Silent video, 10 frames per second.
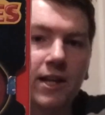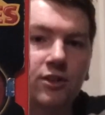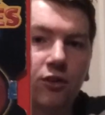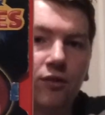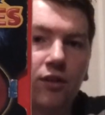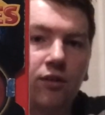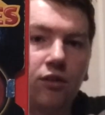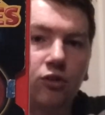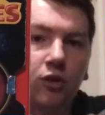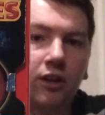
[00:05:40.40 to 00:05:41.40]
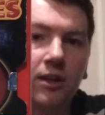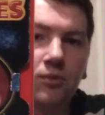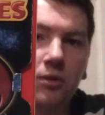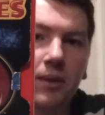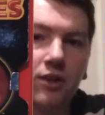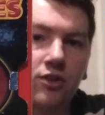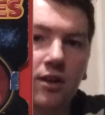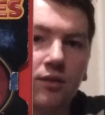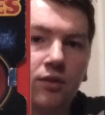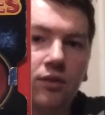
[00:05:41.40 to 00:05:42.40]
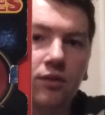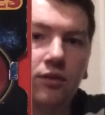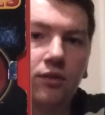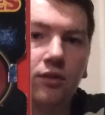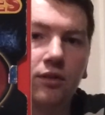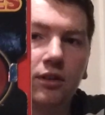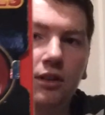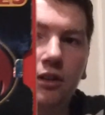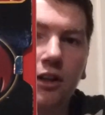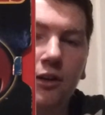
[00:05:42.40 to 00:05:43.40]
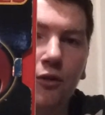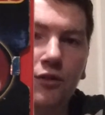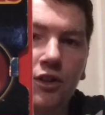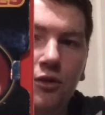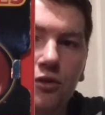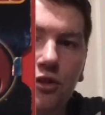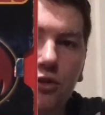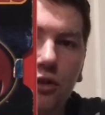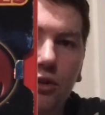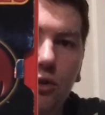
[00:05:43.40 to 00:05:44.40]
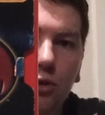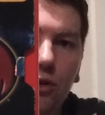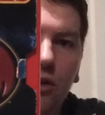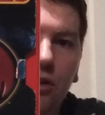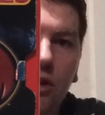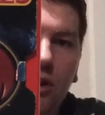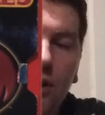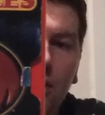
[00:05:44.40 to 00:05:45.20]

It's not the best of the Sonic games on the Mega Drive. That obviously goes to Sonic 2,